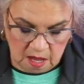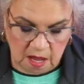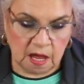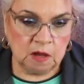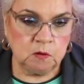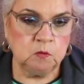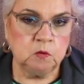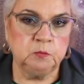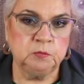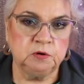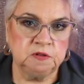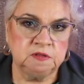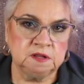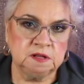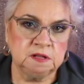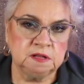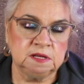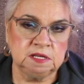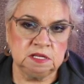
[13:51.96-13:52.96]
I will put
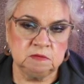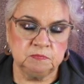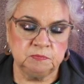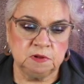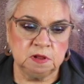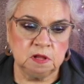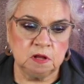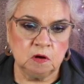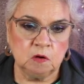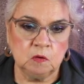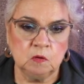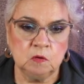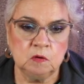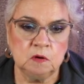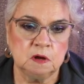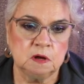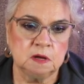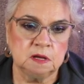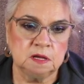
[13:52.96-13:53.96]
the link below
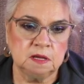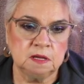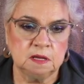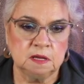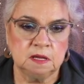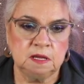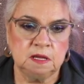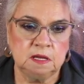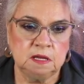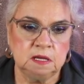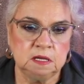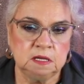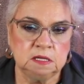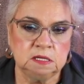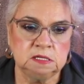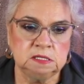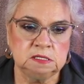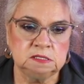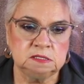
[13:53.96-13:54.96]

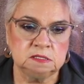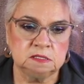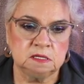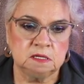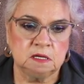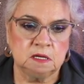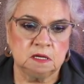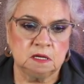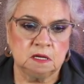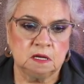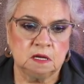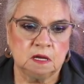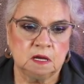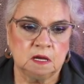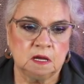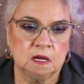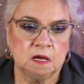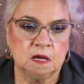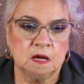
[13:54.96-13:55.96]
and
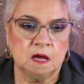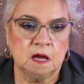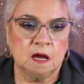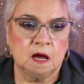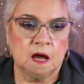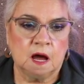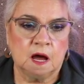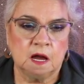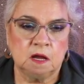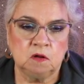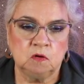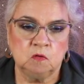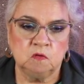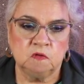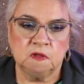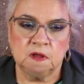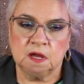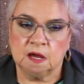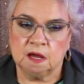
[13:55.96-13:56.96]
I
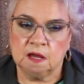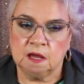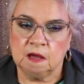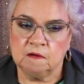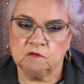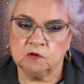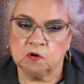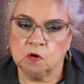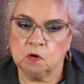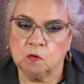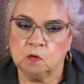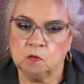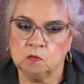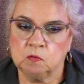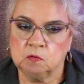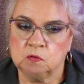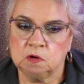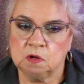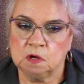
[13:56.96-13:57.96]
don't think I have a
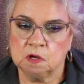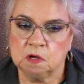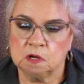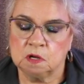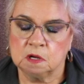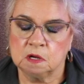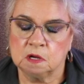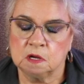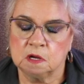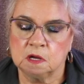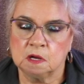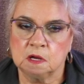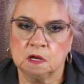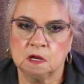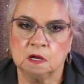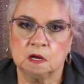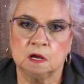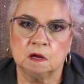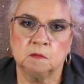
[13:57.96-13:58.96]
code.
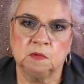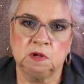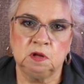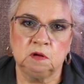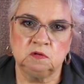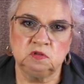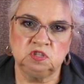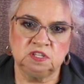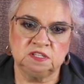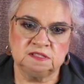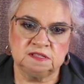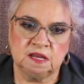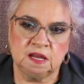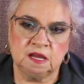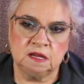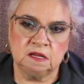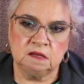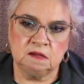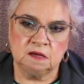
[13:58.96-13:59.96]
I know just
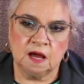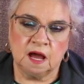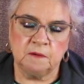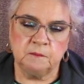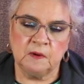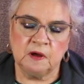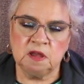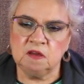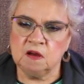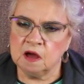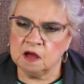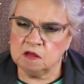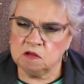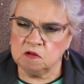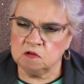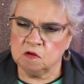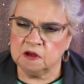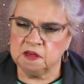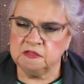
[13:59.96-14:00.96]
and I yeah
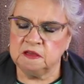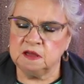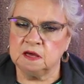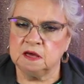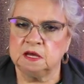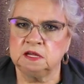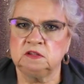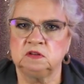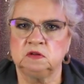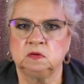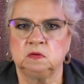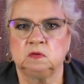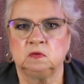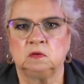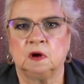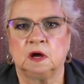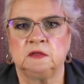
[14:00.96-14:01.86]
you know I think I do.